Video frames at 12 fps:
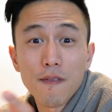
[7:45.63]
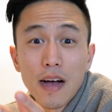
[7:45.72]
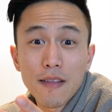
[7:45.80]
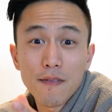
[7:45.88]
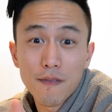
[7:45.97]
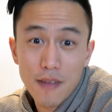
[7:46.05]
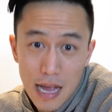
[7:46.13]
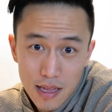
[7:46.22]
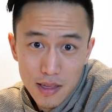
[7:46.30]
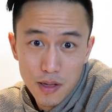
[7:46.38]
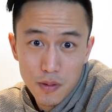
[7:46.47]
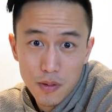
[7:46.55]
find
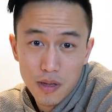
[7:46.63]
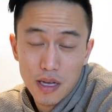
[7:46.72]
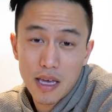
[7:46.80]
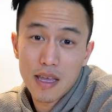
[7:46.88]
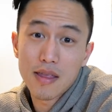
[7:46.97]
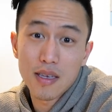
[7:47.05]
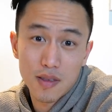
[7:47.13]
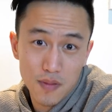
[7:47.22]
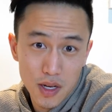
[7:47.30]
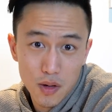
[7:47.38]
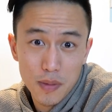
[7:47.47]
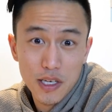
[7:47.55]
value in this
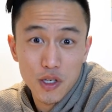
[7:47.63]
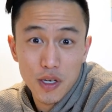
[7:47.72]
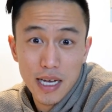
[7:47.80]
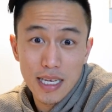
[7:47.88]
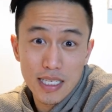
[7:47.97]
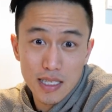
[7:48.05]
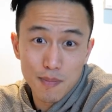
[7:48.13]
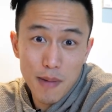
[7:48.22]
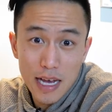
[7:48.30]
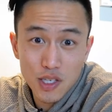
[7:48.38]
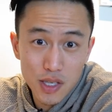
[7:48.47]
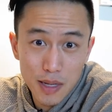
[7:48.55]
video, make sure you guys
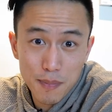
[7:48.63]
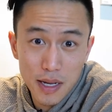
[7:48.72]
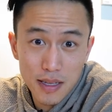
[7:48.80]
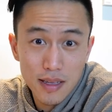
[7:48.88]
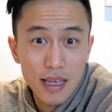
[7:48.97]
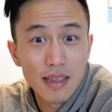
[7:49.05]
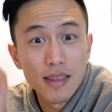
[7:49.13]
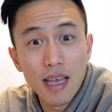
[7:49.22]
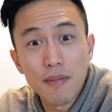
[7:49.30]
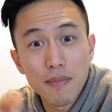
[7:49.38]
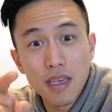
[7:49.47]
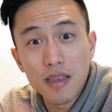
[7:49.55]
smash the like button and
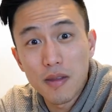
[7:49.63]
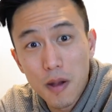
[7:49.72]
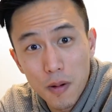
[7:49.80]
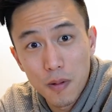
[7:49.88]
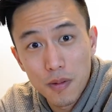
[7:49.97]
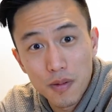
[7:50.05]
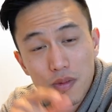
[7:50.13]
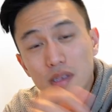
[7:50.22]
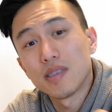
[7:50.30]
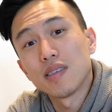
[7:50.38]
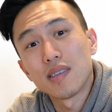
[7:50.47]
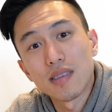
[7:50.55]
let me know
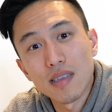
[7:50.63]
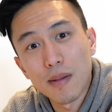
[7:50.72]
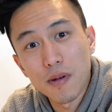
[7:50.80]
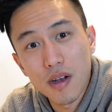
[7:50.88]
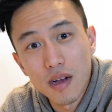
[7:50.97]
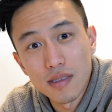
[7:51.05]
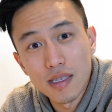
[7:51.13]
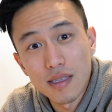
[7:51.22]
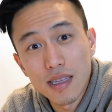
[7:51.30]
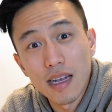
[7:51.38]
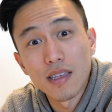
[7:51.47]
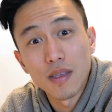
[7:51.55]
this is the type of content
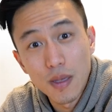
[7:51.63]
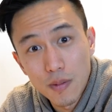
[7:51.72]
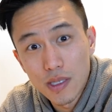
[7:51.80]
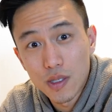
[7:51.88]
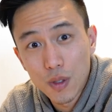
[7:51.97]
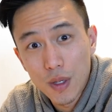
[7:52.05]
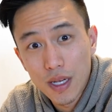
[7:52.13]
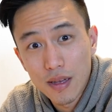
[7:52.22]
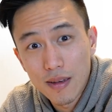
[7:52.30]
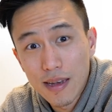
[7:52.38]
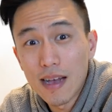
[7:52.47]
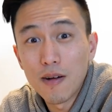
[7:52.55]
that you enjoy.
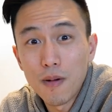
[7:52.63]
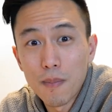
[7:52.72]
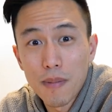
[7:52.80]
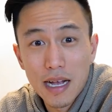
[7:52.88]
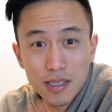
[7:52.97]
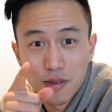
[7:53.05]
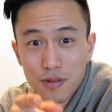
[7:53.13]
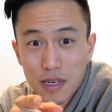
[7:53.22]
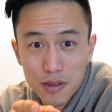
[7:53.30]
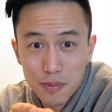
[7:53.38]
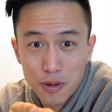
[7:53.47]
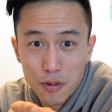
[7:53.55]
Now, back to
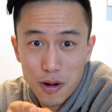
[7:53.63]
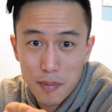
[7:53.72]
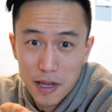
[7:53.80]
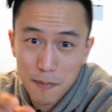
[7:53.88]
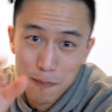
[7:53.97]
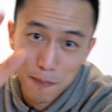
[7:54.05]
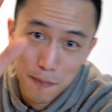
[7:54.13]
regular programming.